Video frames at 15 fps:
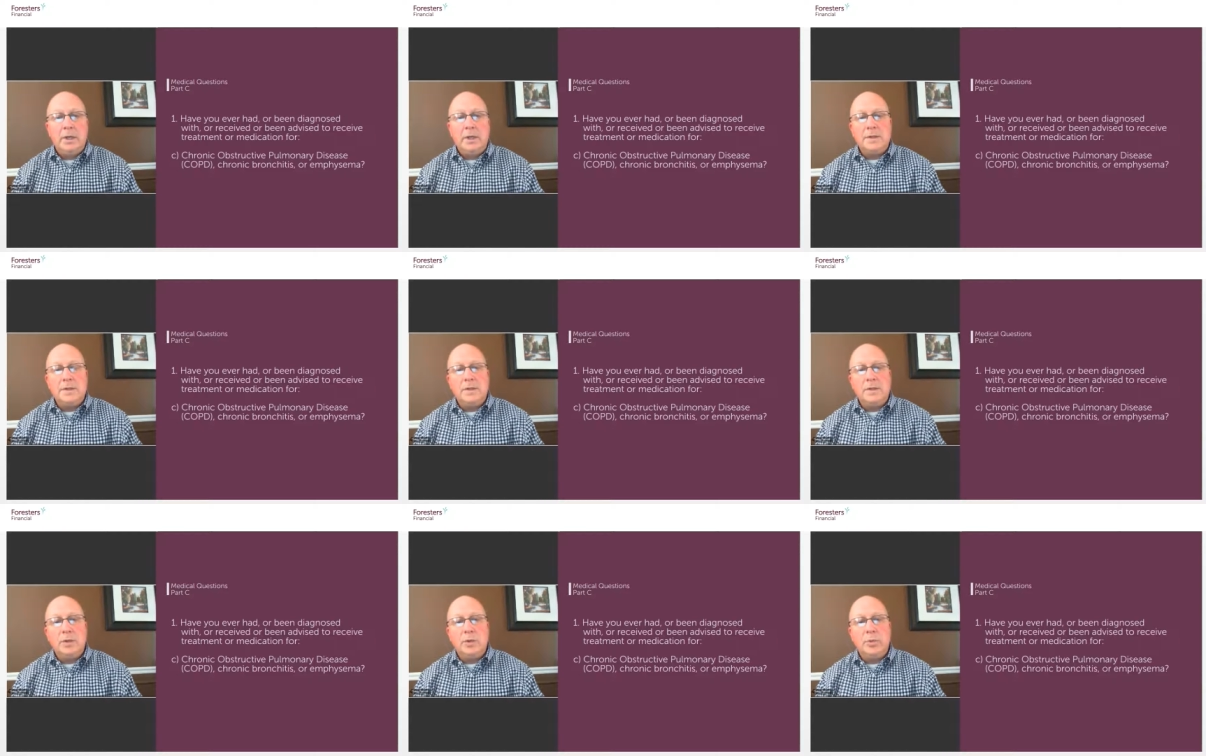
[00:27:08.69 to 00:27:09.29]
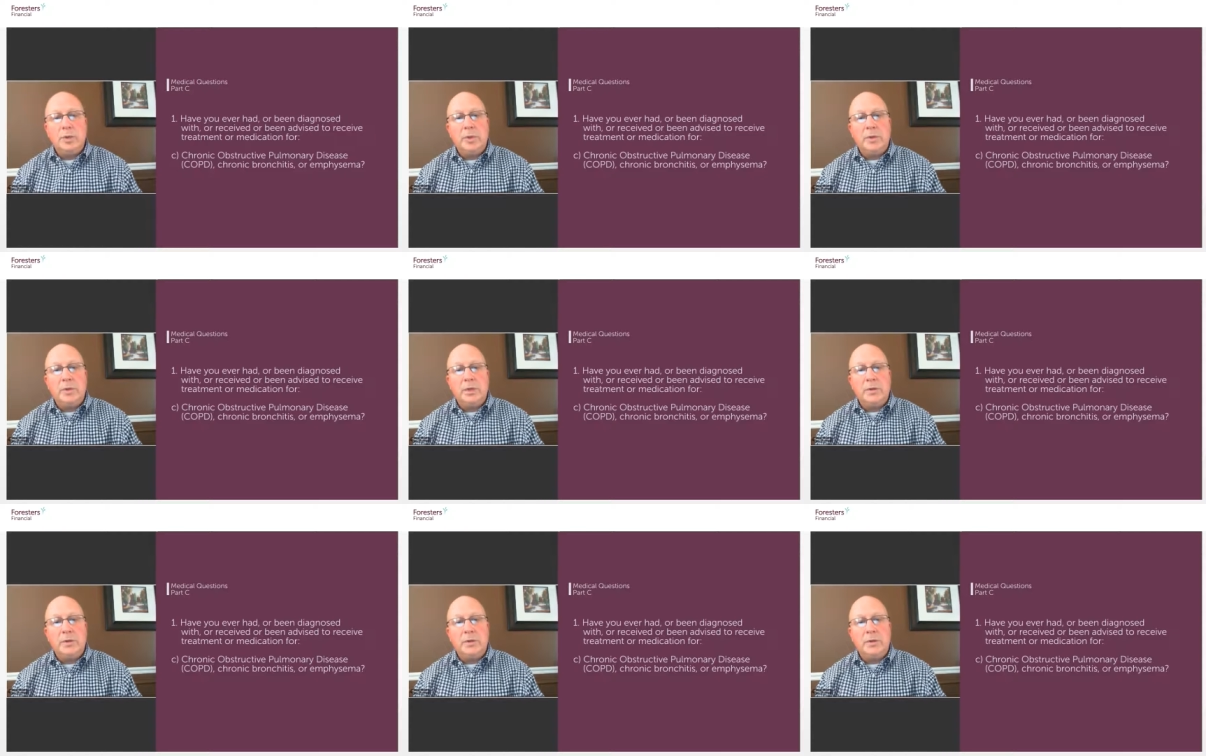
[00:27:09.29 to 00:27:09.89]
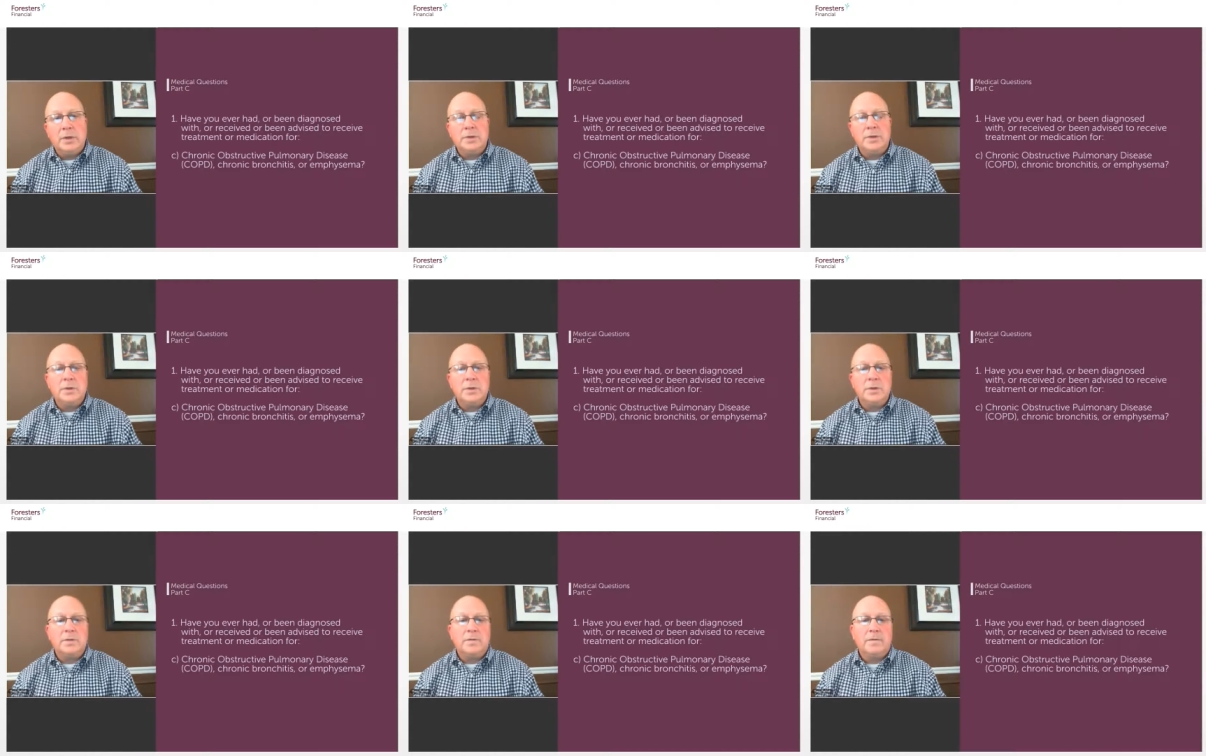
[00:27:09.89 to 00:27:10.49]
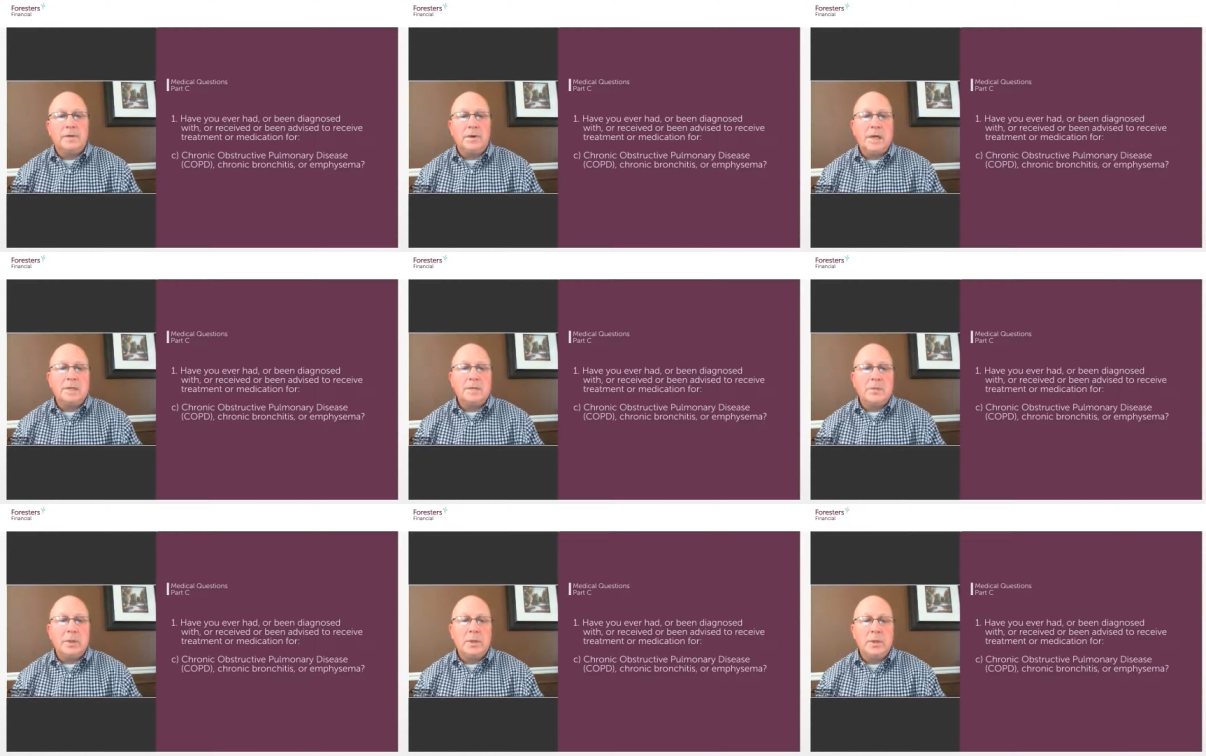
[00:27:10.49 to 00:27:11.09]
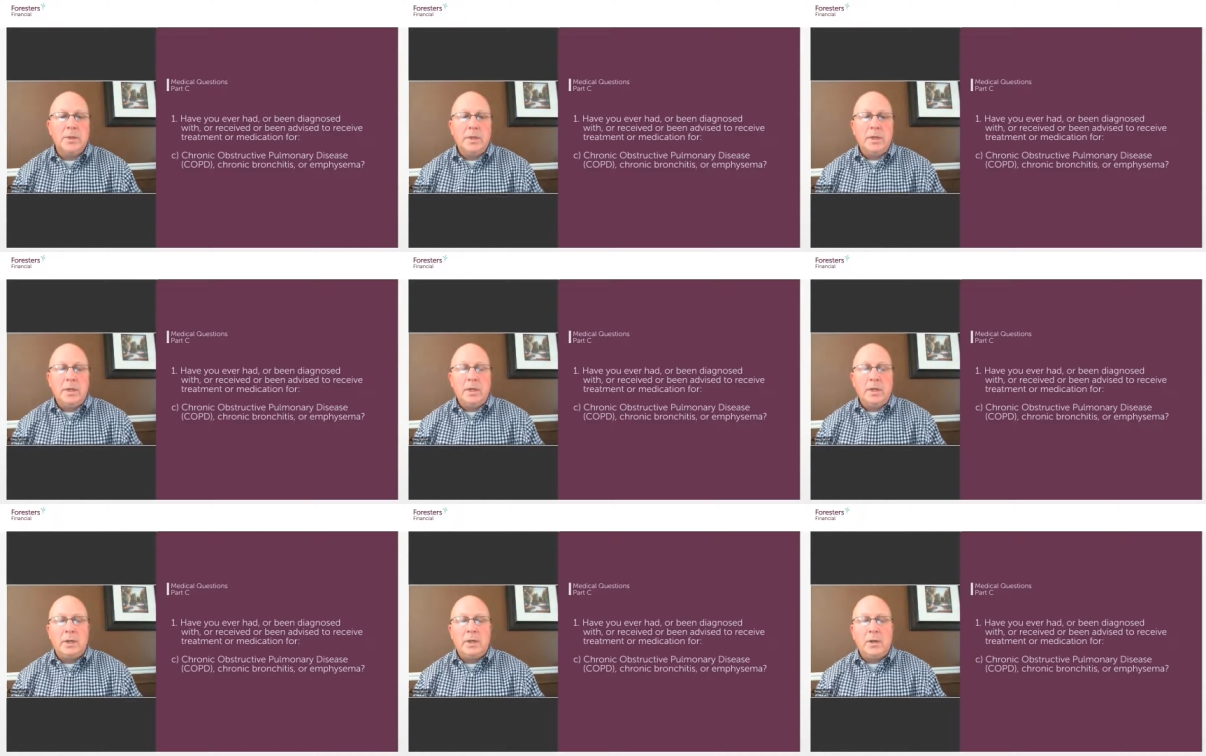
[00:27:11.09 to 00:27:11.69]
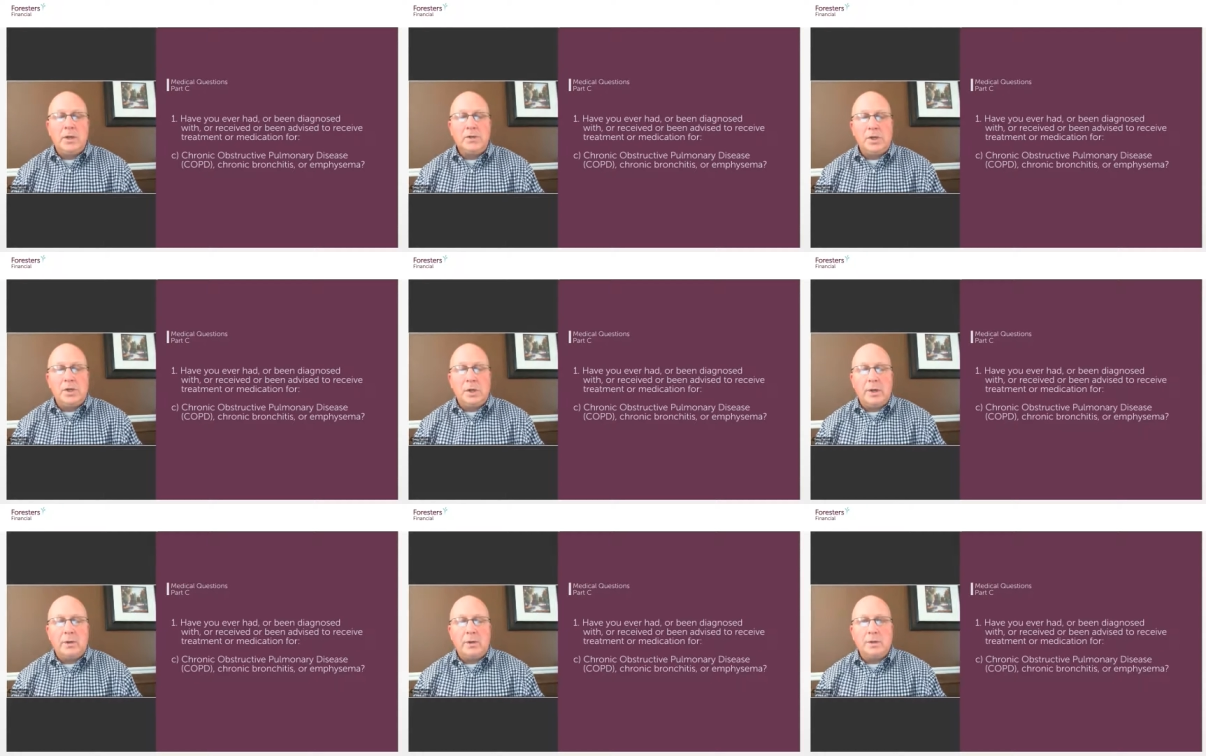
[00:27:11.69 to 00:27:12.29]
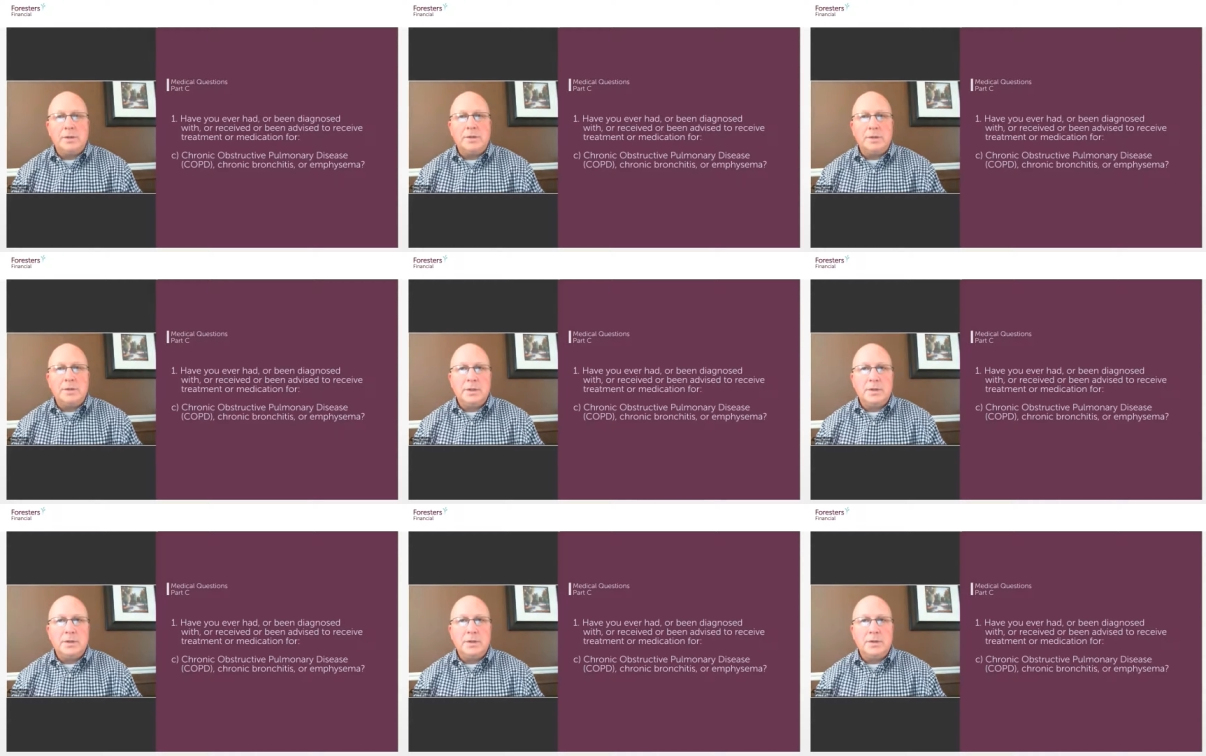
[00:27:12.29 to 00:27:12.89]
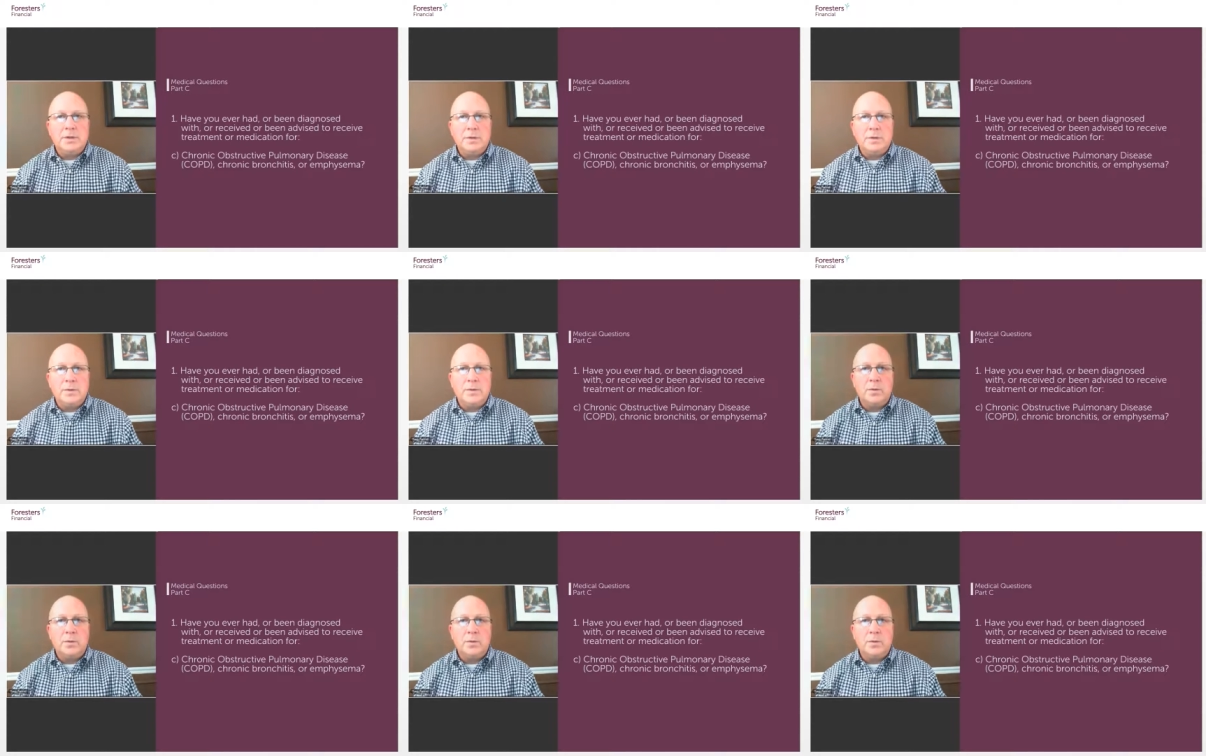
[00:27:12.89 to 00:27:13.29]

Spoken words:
and COPD drugs are used for asthma. And our challenge is